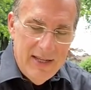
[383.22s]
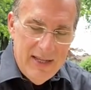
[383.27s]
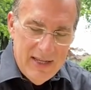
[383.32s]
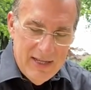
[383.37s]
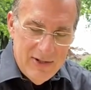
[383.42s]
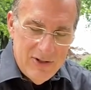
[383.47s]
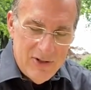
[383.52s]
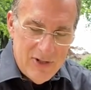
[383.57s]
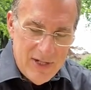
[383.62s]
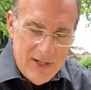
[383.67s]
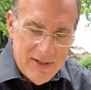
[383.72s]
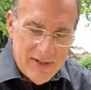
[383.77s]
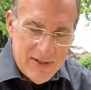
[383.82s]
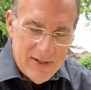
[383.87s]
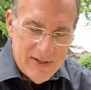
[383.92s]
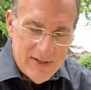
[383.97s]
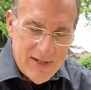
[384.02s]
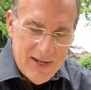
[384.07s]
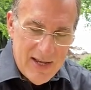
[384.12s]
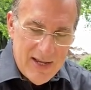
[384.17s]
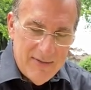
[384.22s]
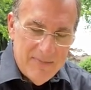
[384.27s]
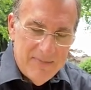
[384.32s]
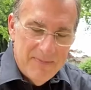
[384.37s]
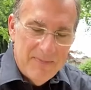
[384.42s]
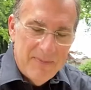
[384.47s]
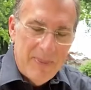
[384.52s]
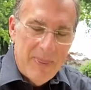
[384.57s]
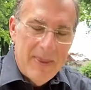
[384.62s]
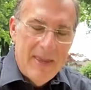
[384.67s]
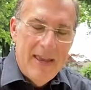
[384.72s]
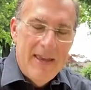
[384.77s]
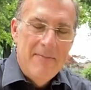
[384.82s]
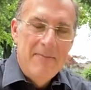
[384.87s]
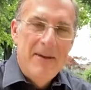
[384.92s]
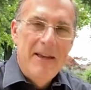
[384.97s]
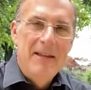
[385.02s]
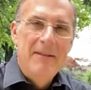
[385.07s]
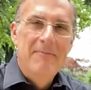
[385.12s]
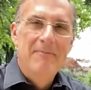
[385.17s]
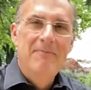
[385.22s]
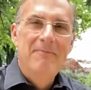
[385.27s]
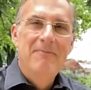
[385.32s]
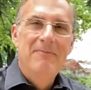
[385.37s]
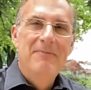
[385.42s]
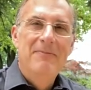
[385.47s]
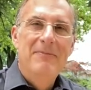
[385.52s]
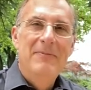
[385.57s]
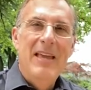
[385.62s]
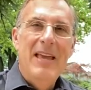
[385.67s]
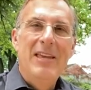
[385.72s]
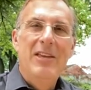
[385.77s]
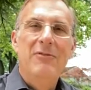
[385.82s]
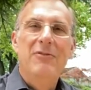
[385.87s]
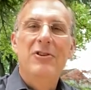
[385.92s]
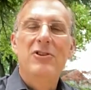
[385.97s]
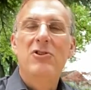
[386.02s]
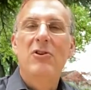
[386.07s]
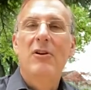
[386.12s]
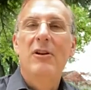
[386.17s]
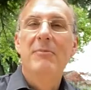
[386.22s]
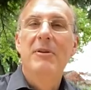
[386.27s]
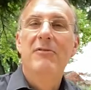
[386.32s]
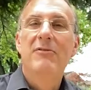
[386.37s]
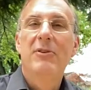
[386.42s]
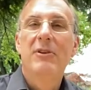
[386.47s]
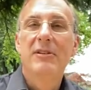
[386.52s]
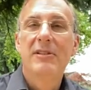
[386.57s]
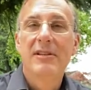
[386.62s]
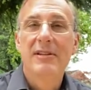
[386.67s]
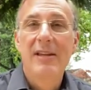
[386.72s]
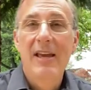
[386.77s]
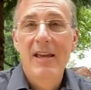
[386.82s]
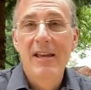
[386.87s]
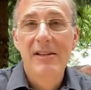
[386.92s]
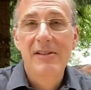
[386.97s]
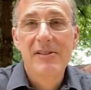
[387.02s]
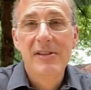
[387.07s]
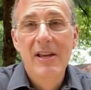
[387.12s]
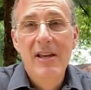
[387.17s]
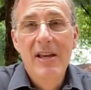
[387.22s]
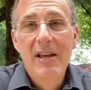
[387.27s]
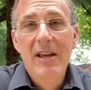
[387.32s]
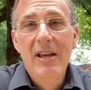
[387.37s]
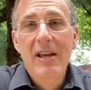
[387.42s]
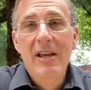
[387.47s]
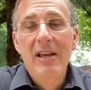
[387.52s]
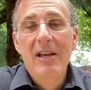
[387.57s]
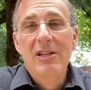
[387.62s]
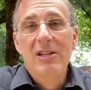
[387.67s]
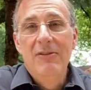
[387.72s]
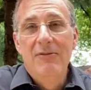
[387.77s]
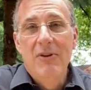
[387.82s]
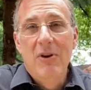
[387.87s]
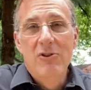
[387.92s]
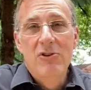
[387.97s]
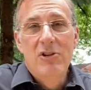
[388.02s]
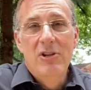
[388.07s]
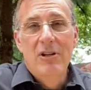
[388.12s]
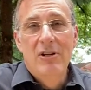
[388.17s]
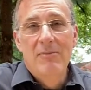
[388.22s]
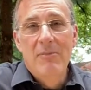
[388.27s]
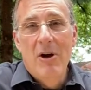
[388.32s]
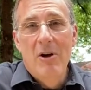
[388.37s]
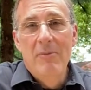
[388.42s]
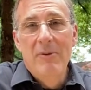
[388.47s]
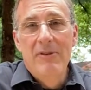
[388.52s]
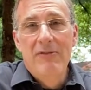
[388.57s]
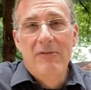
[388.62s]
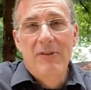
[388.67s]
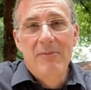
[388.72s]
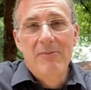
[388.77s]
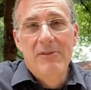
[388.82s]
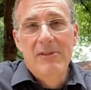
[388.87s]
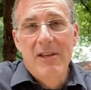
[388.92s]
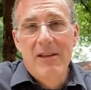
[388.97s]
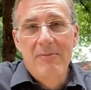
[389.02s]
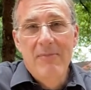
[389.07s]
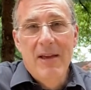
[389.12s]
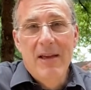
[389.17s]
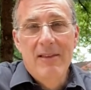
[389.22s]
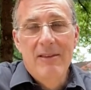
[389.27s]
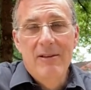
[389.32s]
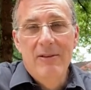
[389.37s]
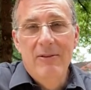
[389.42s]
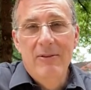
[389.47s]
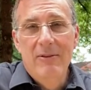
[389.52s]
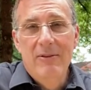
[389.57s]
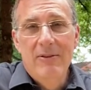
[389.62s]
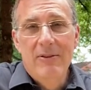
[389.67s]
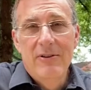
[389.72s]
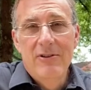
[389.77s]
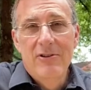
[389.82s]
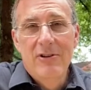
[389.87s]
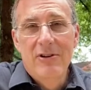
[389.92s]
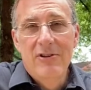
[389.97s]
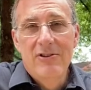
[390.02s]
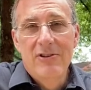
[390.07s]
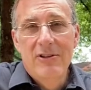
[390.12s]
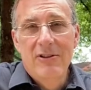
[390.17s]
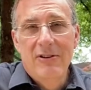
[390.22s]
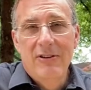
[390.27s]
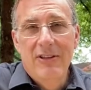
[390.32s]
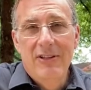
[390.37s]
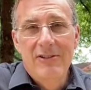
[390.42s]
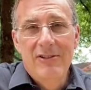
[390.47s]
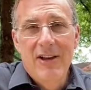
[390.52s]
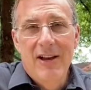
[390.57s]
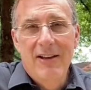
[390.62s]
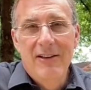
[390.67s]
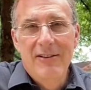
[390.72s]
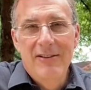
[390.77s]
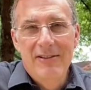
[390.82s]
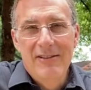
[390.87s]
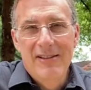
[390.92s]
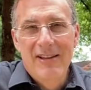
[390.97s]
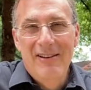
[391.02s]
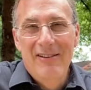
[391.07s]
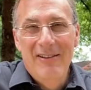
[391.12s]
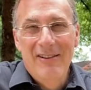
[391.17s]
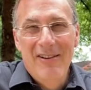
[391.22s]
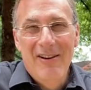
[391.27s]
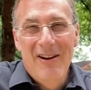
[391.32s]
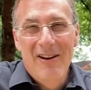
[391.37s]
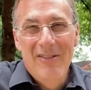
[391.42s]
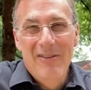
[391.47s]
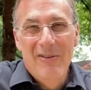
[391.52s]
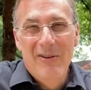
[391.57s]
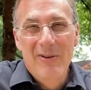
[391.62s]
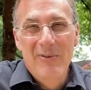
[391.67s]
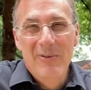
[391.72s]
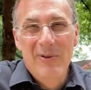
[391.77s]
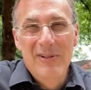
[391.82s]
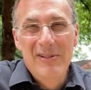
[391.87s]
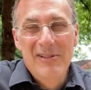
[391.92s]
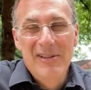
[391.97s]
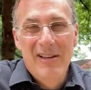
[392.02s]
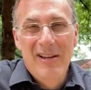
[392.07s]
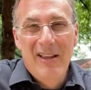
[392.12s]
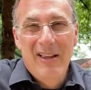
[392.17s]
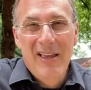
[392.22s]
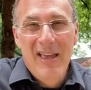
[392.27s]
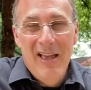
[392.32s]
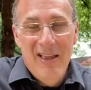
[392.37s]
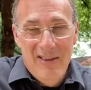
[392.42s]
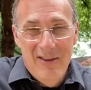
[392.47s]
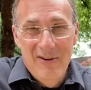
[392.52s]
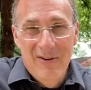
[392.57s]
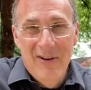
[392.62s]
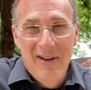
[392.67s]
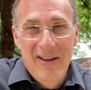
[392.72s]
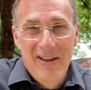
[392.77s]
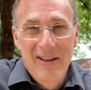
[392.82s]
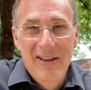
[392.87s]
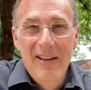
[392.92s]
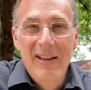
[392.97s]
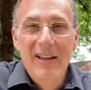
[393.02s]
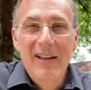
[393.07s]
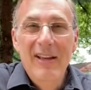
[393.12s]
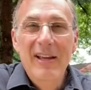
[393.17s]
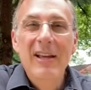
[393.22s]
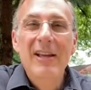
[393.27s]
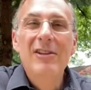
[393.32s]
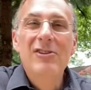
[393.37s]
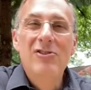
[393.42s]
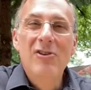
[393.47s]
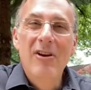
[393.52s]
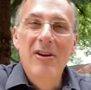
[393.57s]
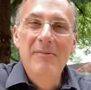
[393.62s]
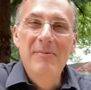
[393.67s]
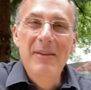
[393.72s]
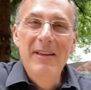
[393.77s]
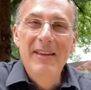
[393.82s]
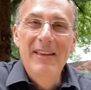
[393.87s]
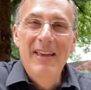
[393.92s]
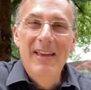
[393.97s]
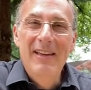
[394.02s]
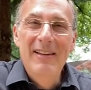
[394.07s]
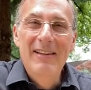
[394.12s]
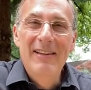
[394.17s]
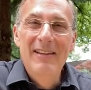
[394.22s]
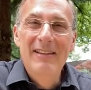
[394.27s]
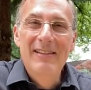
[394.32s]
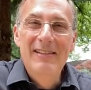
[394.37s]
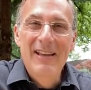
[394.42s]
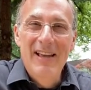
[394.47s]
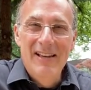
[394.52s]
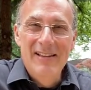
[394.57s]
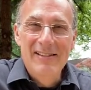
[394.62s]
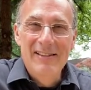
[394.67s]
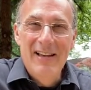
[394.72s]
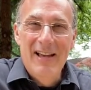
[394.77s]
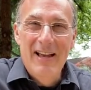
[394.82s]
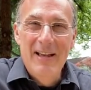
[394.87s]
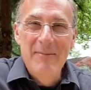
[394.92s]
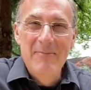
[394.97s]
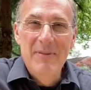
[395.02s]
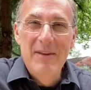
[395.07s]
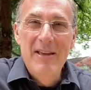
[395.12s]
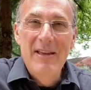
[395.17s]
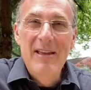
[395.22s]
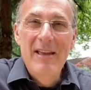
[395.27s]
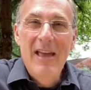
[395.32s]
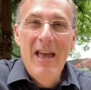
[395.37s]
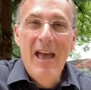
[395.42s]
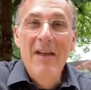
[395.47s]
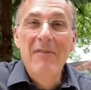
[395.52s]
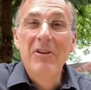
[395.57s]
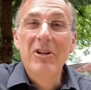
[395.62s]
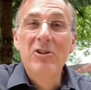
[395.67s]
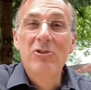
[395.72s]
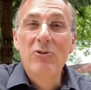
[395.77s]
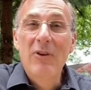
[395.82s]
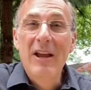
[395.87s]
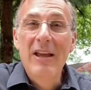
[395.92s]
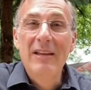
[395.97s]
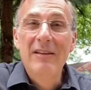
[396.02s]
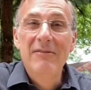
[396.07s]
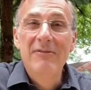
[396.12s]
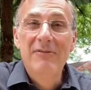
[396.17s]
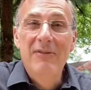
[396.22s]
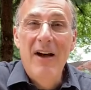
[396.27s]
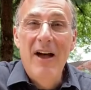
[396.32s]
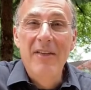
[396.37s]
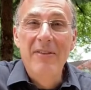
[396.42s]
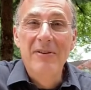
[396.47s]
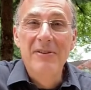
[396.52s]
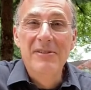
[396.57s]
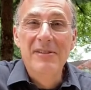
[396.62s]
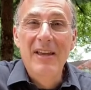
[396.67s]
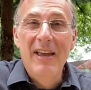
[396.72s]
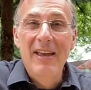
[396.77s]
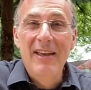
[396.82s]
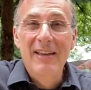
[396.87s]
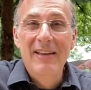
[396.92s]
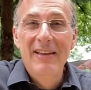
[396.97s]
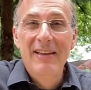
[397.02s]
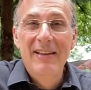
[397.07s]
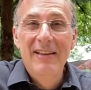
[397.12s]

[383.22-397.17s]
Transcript: In Jesus' name, amen. Thank you for joining me for today's devotional moment from St. Matthew Lutheran Church and Early Childhood Center in Hawthorne Woods, Illinois. Join me again next time. Have a great Father's Day.